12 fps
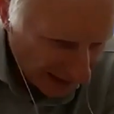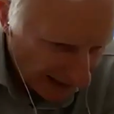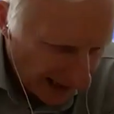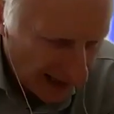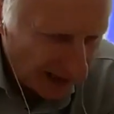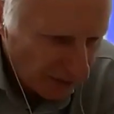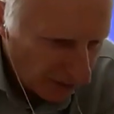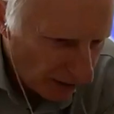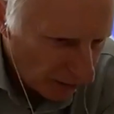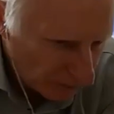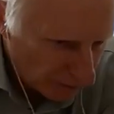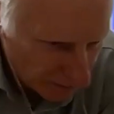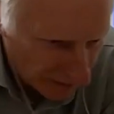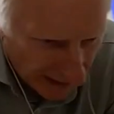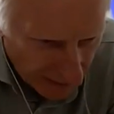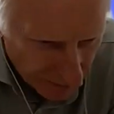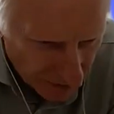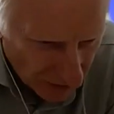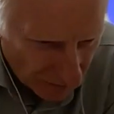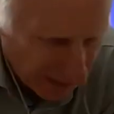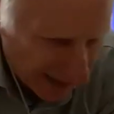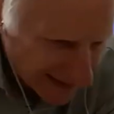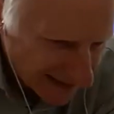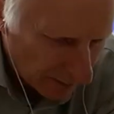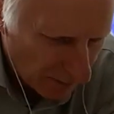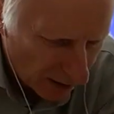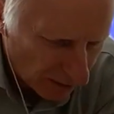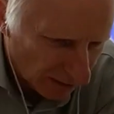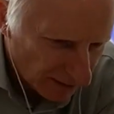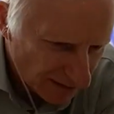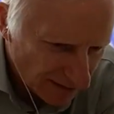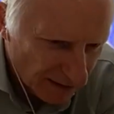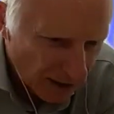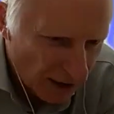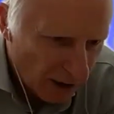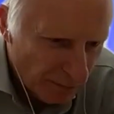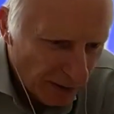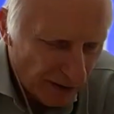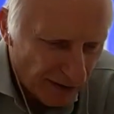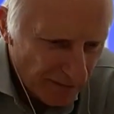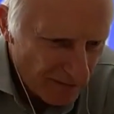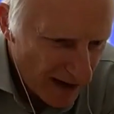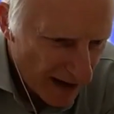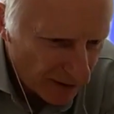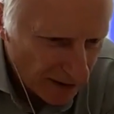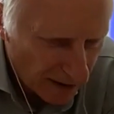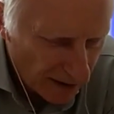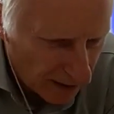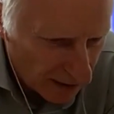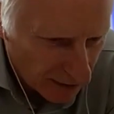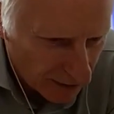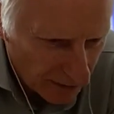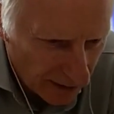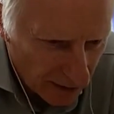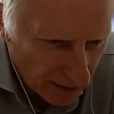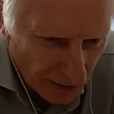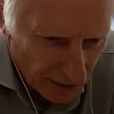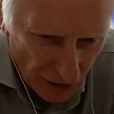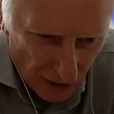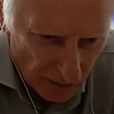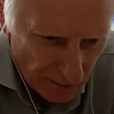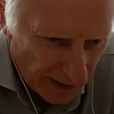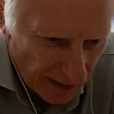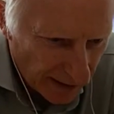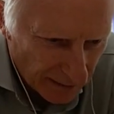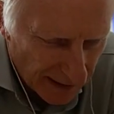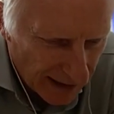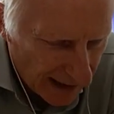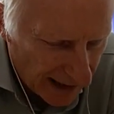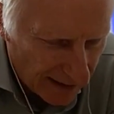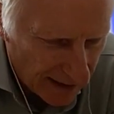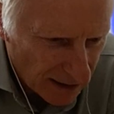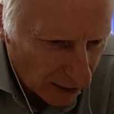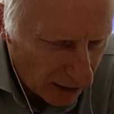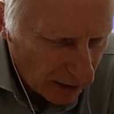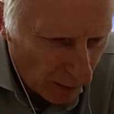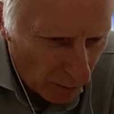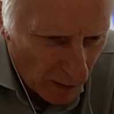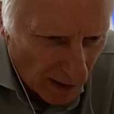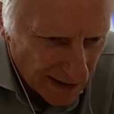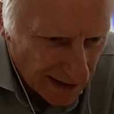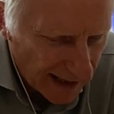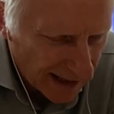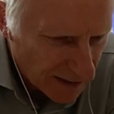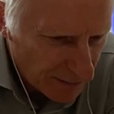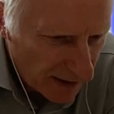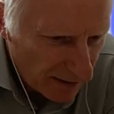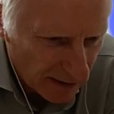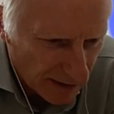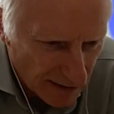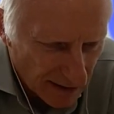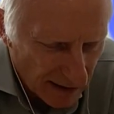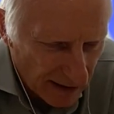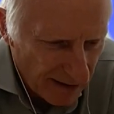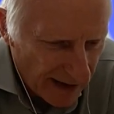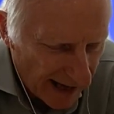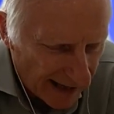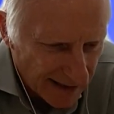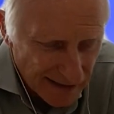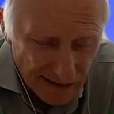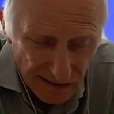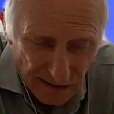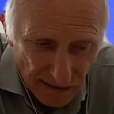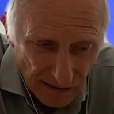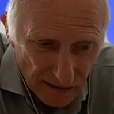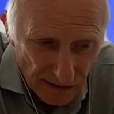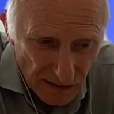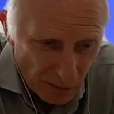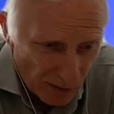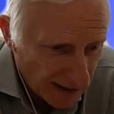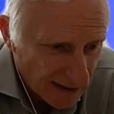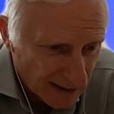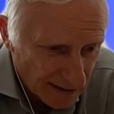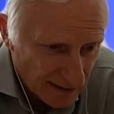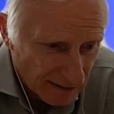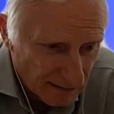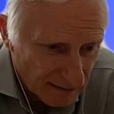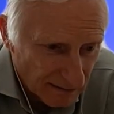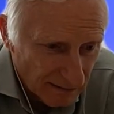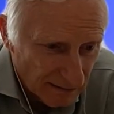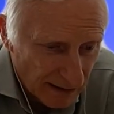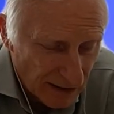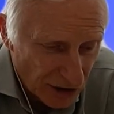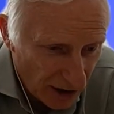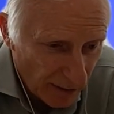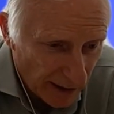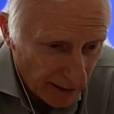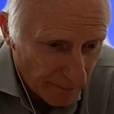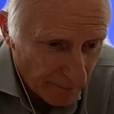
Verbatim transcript: uh, you know uh, sort of plastic models, but they've never done it on a real human being. And there's only one way to get experience, and that is to practice and to do it